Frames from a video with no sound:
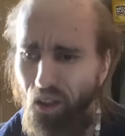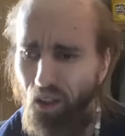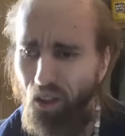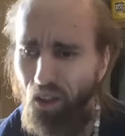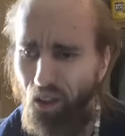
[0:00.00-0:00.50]

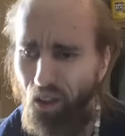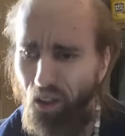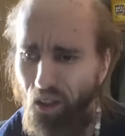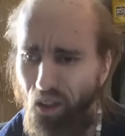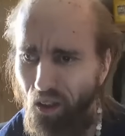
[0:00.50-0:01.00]

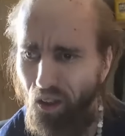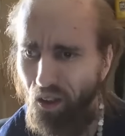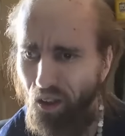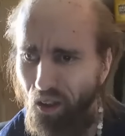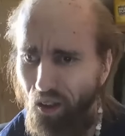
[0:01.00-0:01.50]

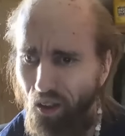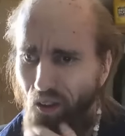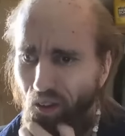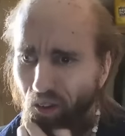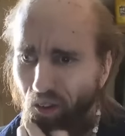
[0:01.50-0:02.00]

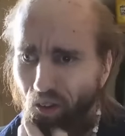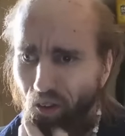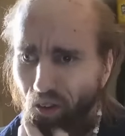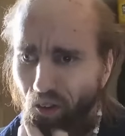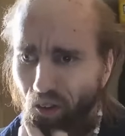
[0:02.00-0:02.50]

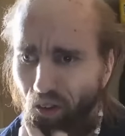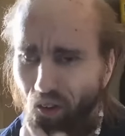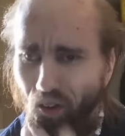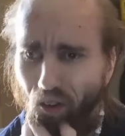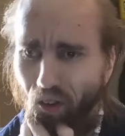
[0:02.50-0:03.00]

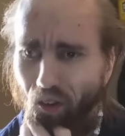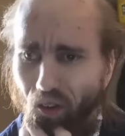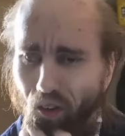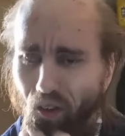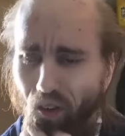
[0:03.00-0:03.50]

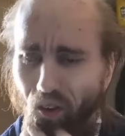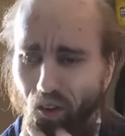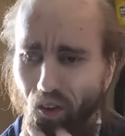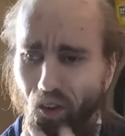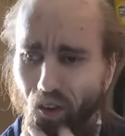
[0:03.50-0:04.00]

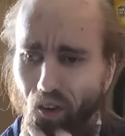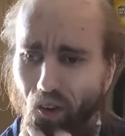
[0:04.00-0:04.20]
Nobody speaks.